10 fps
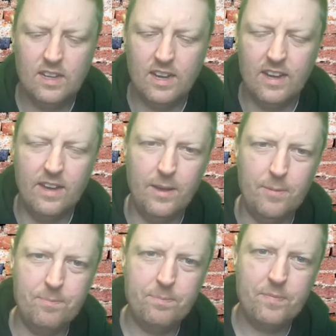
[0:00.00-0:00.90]

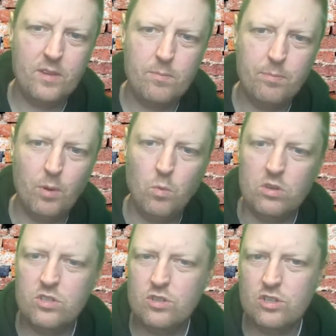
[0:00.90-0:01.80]
But it
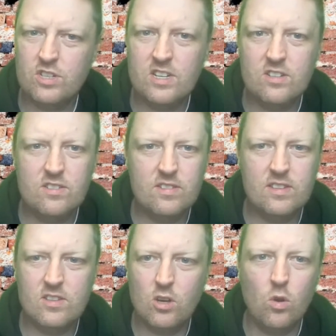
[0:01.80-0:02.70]
wasn't just his
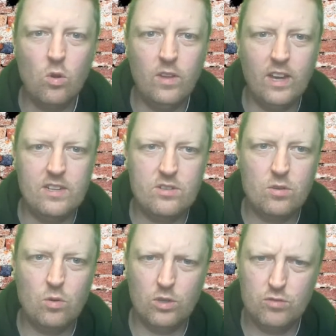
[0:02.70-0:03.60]
the goal that he scored,